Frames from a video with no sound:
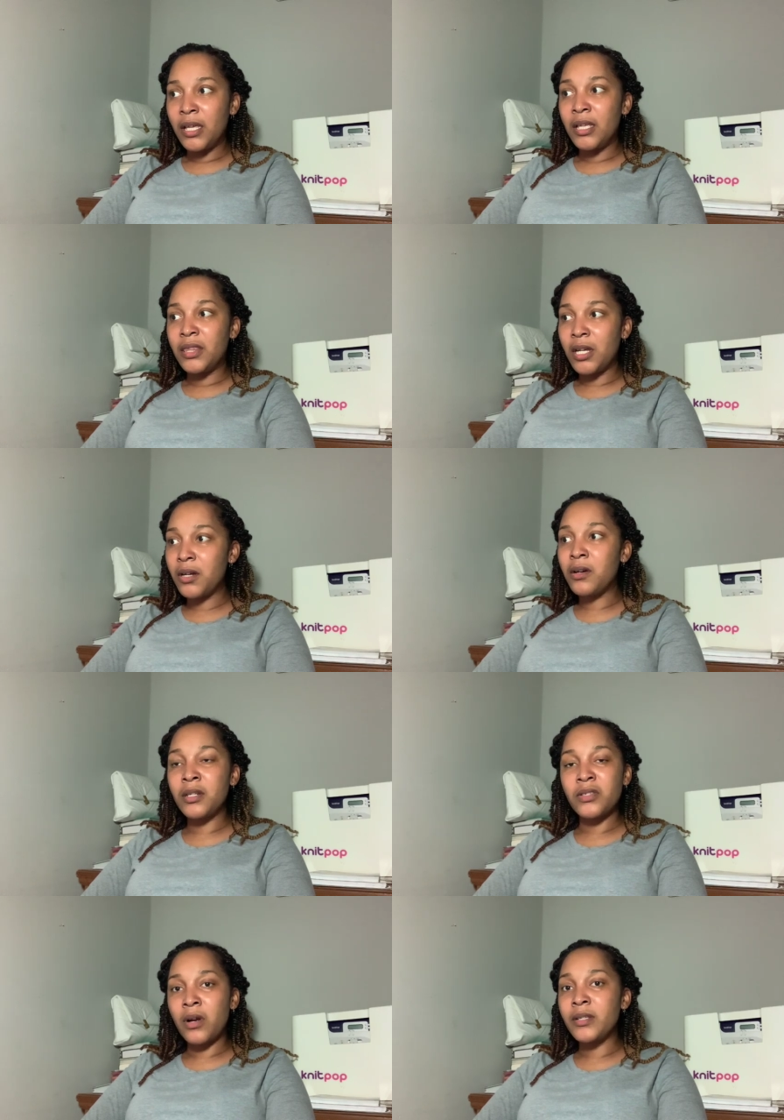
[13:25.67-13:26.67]
They're going to
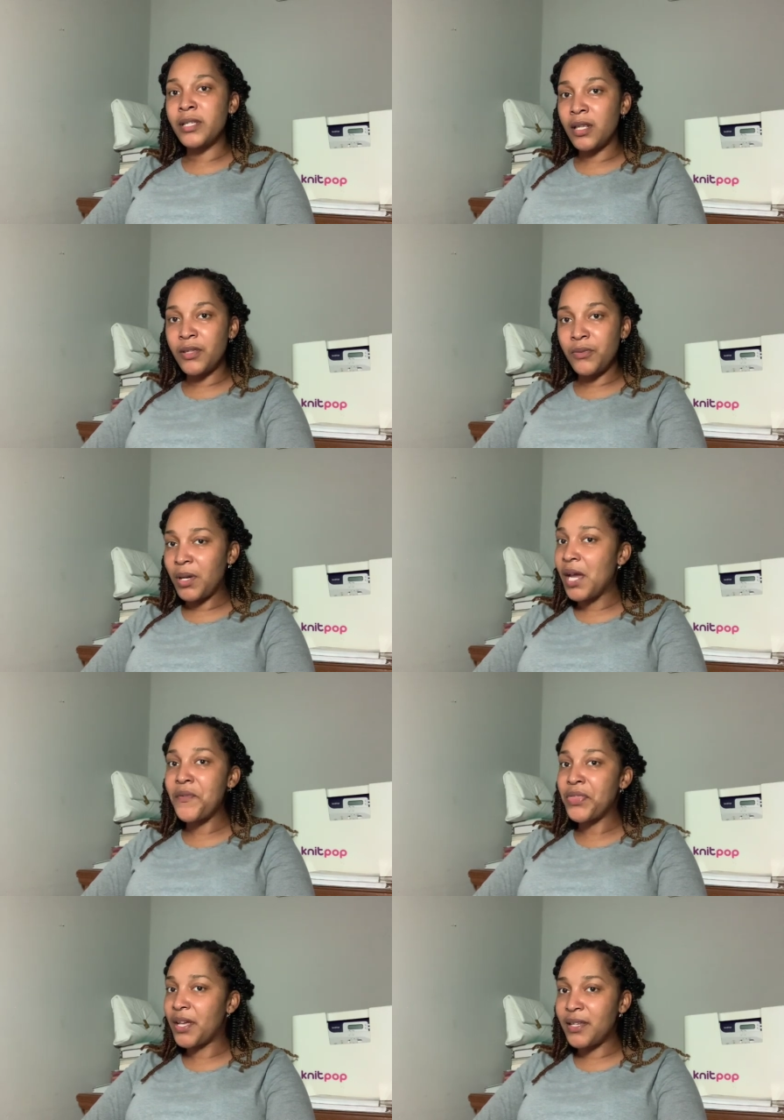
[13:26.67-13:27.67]
start telling you
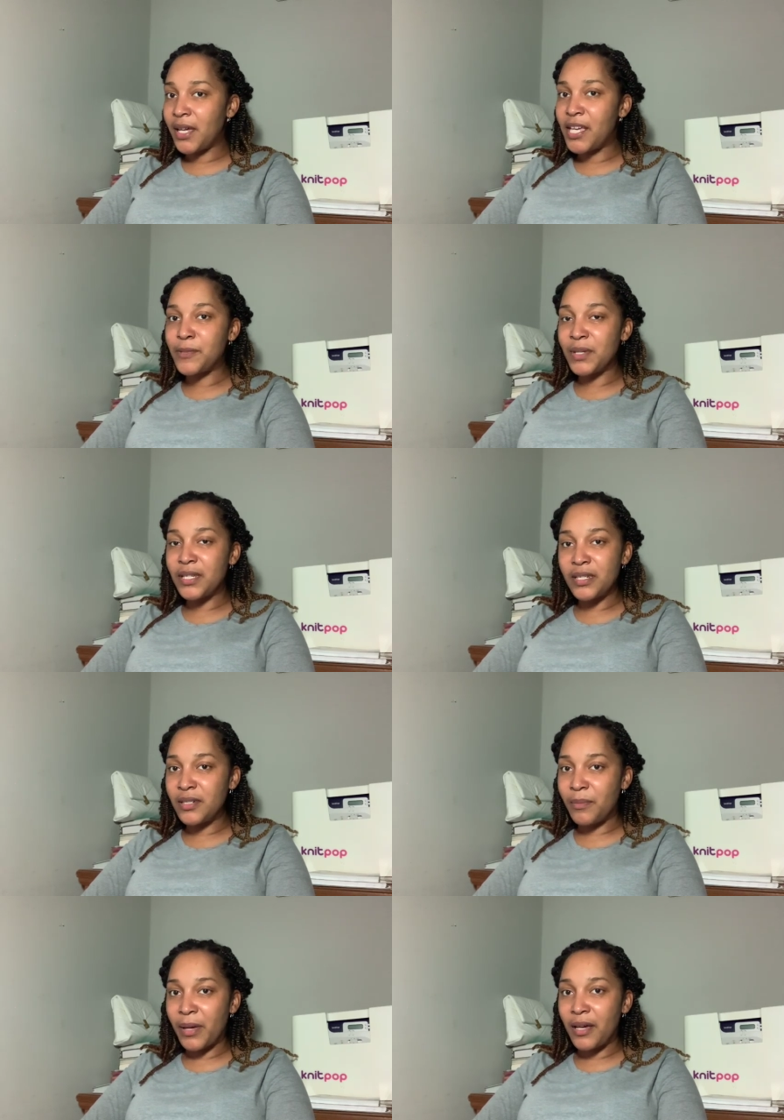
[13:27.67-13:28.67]
everything that has been good
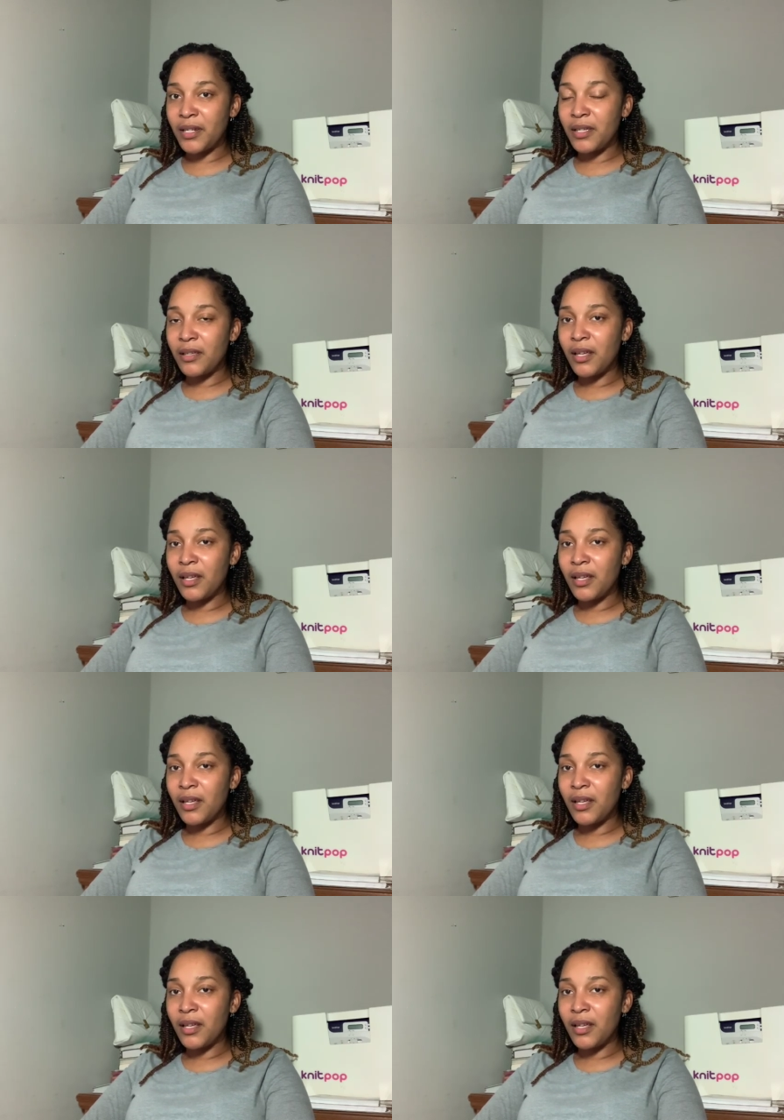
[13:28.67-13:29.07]
about it.